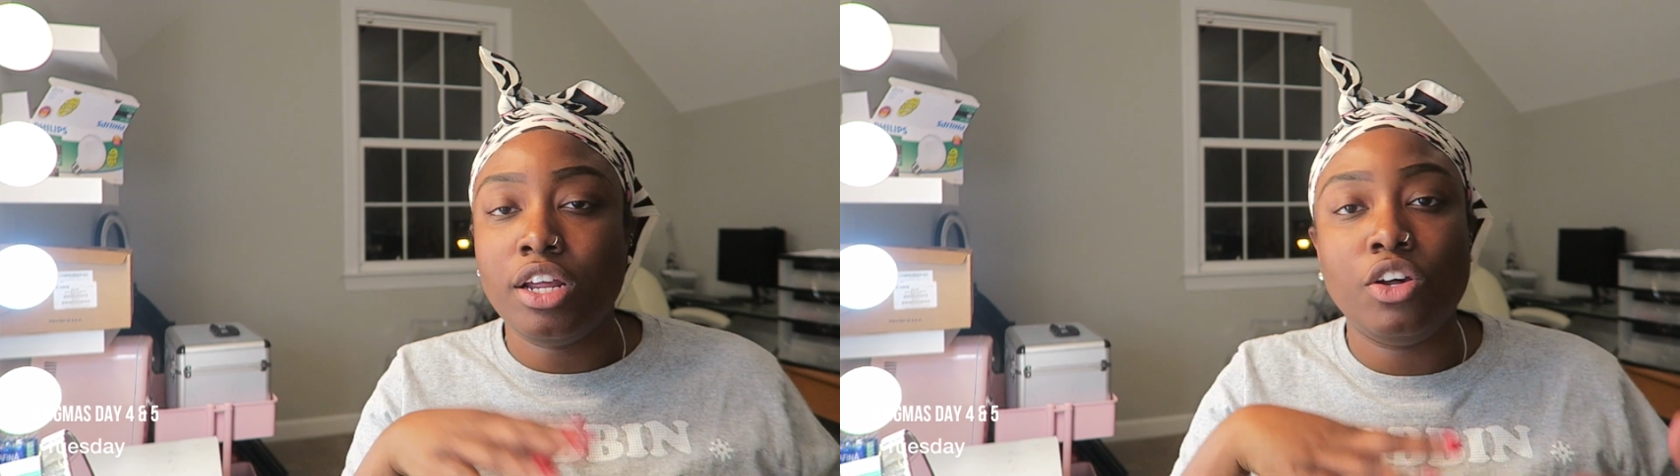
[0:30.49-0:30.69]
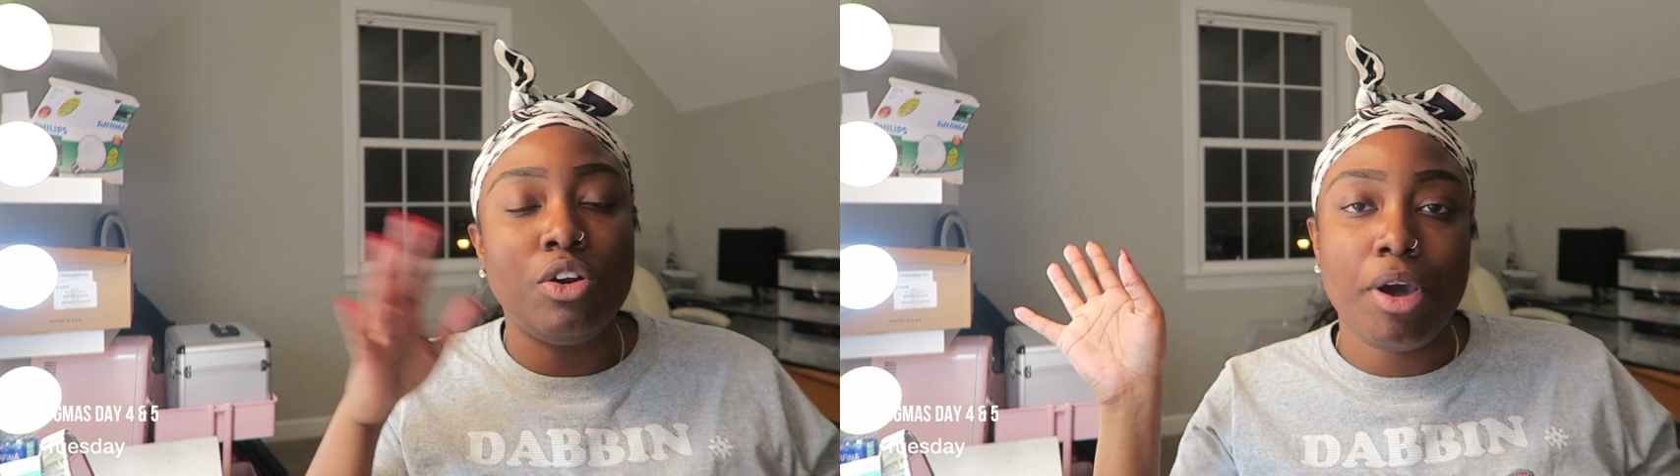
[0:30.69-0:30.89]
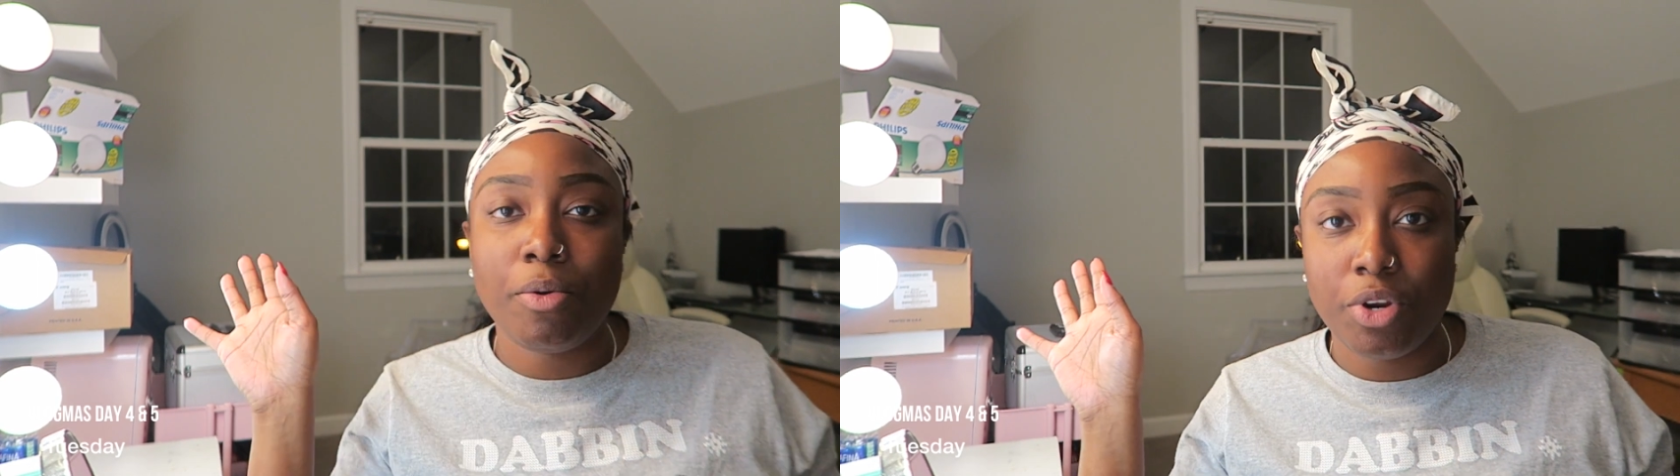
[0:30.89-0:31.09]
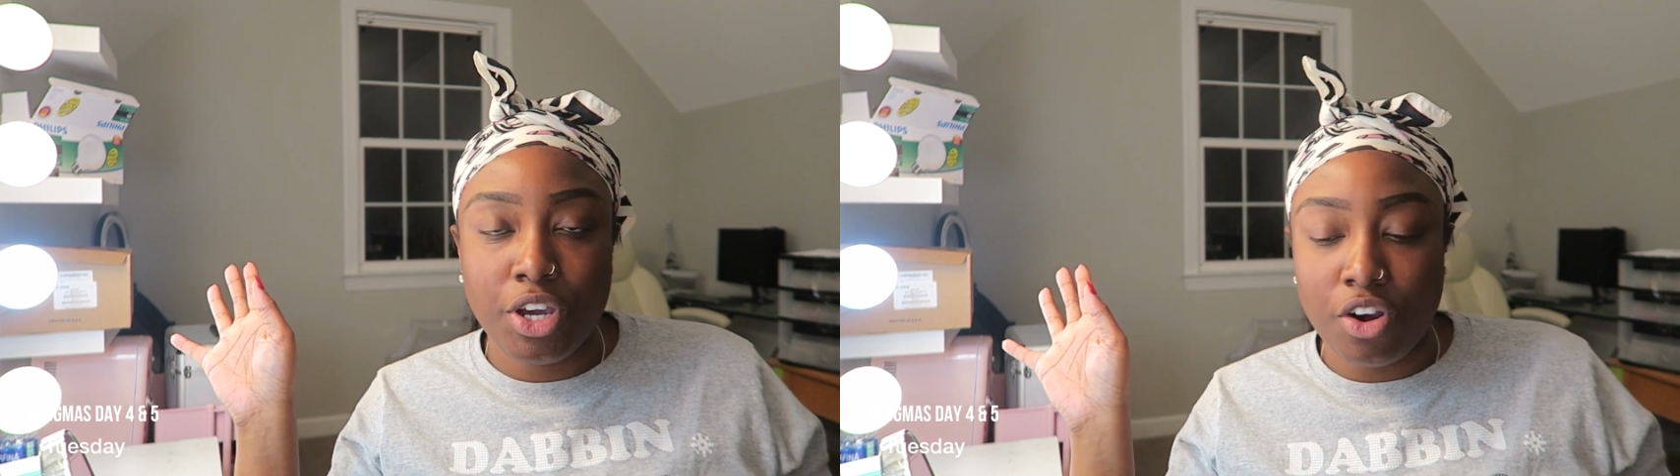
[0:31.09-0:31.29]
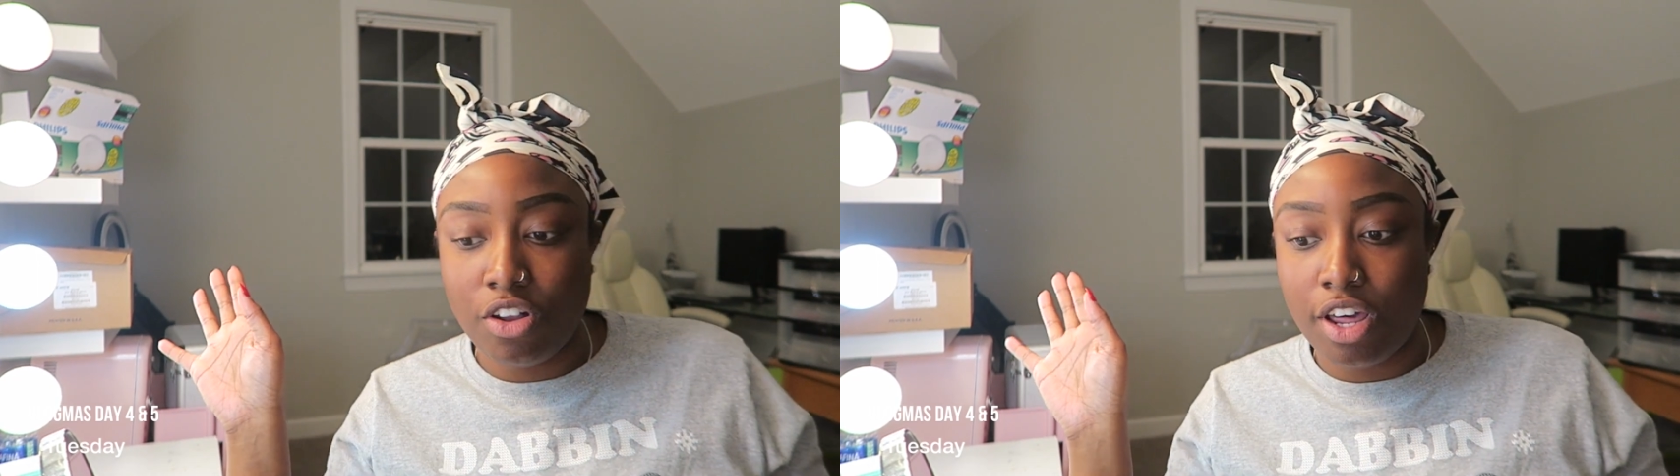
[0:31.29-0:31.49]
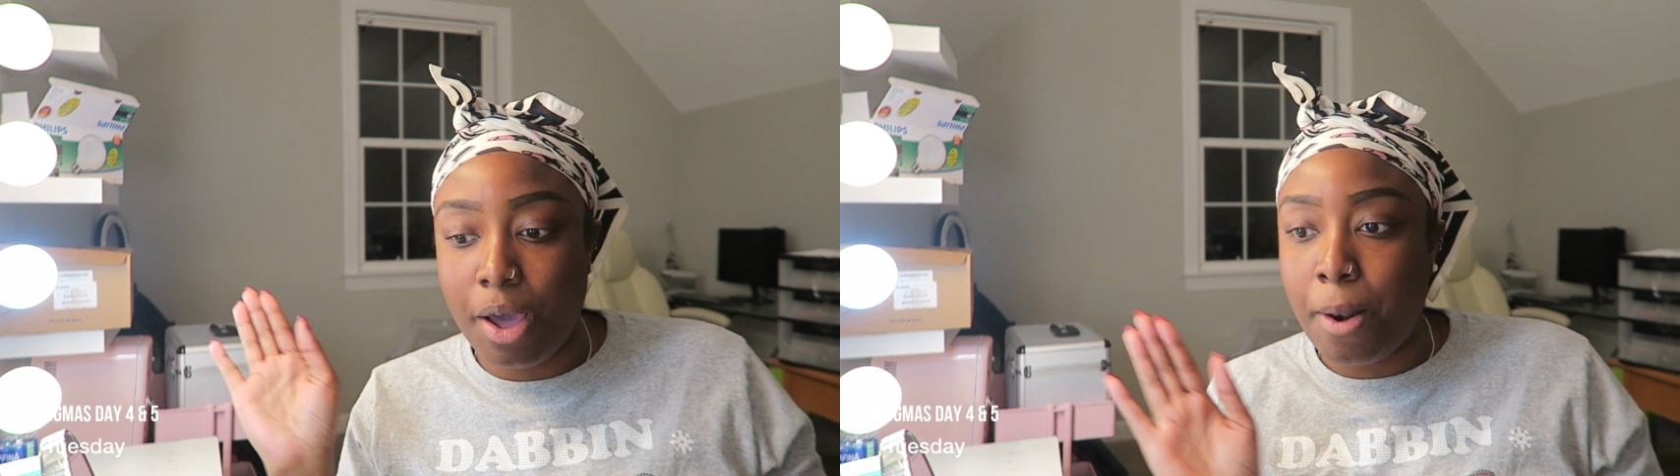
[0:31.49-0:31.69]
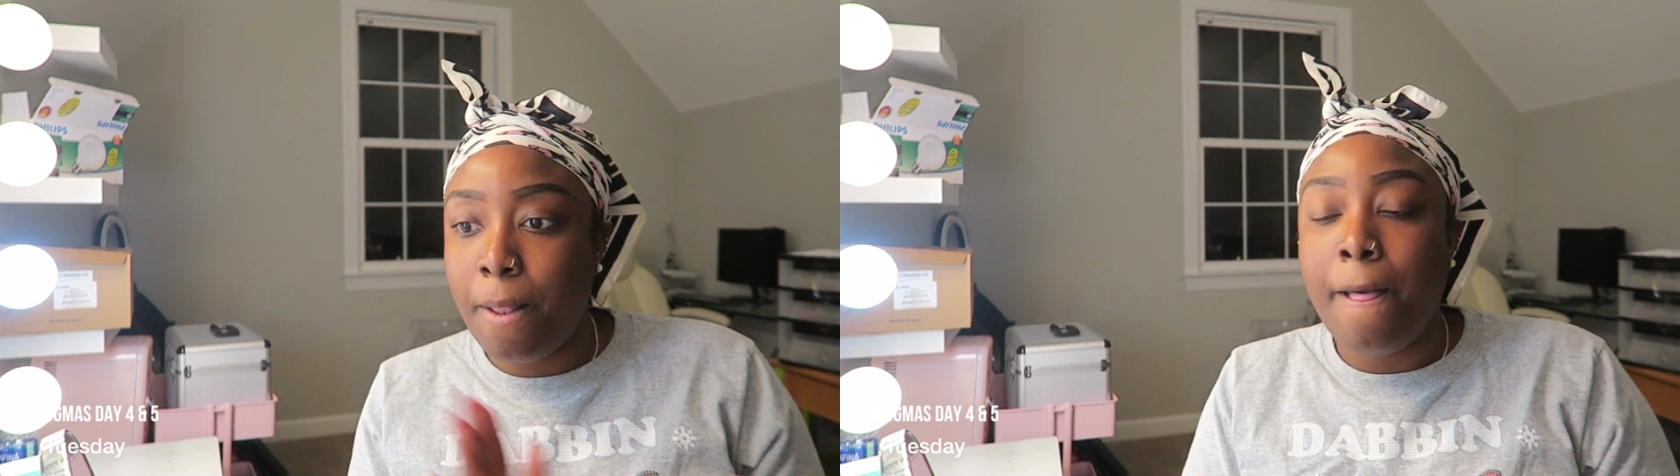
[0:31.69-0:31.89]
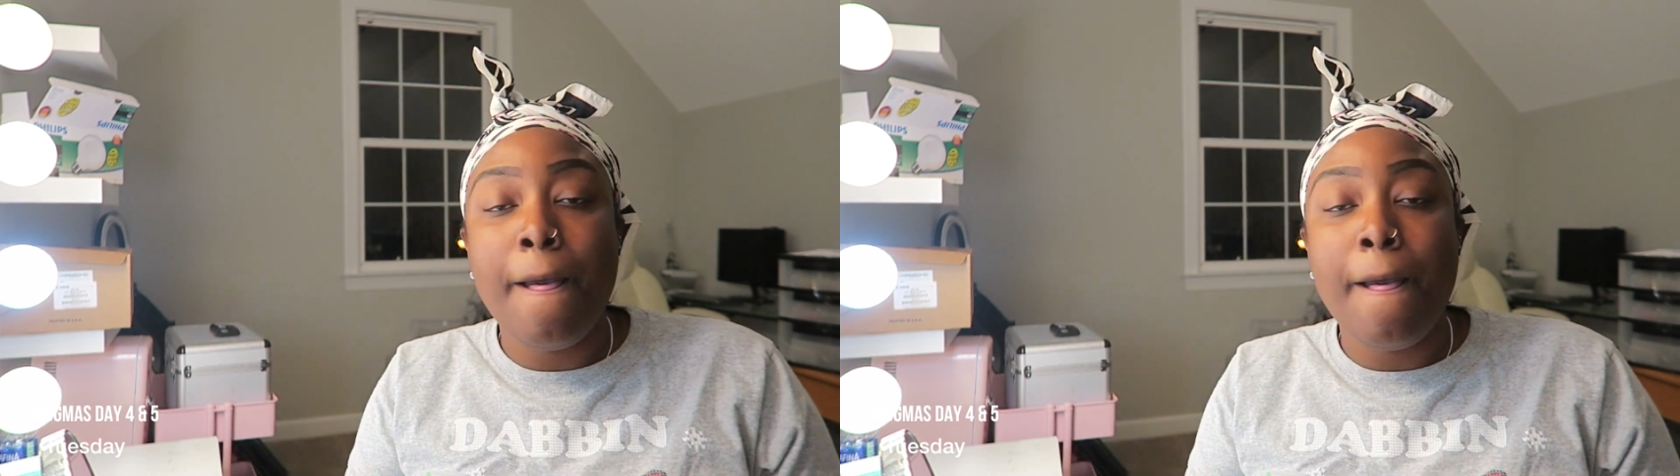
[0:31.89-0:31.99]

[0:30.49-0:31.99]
And don't nobody want to hear all that.